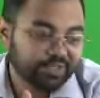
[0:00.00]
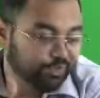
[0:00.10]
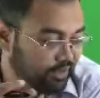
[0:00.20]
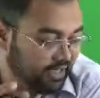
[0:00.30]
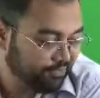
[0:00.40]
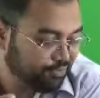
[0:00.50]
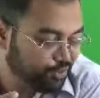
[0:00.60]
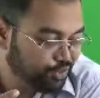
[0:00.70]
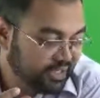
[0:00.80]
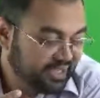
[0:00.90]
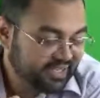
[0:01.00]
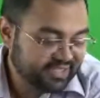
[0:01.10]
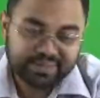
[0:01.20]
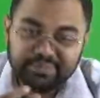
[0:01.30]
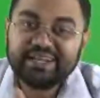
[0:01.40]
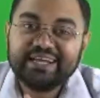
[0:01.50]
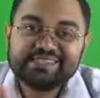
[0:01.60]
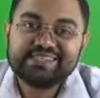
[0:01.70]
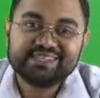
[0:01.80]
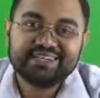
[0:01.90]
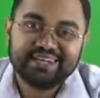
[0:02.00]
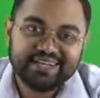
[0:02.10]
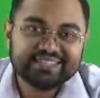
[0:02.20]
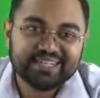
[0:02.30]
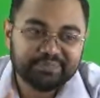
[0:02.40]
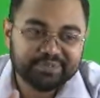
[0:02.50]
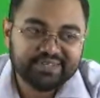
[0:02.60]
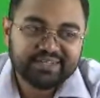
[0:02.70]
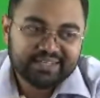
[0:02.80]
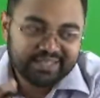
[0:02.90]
and you'll have to summarize this entire chapter